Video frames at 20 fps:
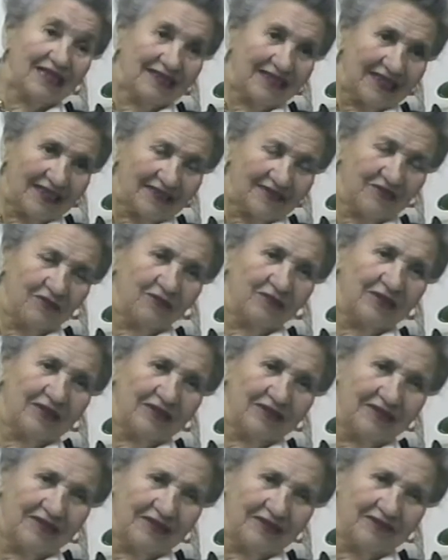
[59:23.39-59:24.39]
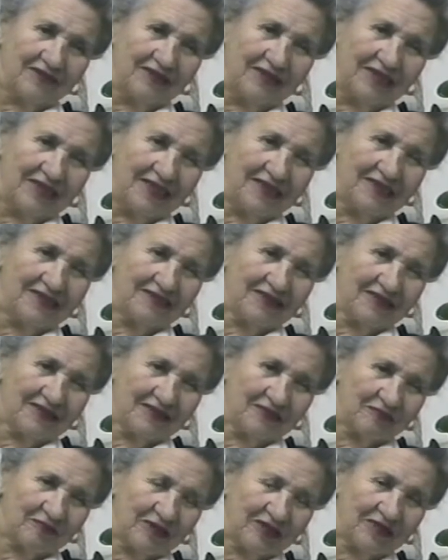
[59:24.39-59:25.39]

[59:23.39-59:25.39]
and that's the way they release us,